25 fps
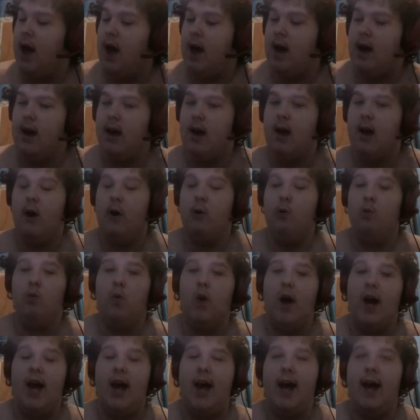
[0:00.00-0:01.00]
uh,
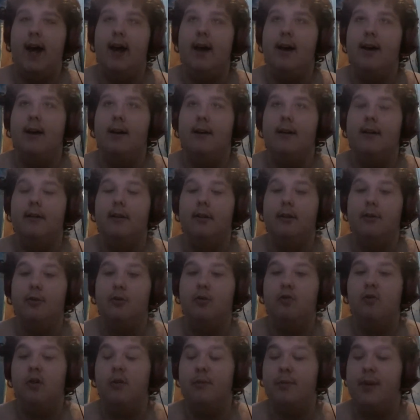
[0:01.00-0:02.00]
where
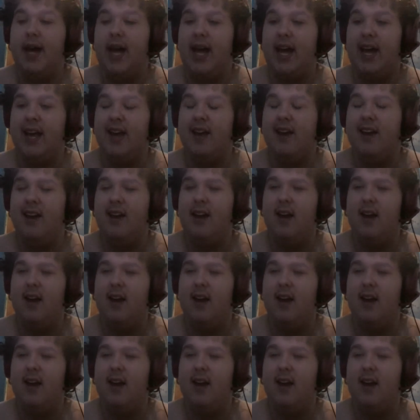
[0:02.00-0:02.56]
Luke will be,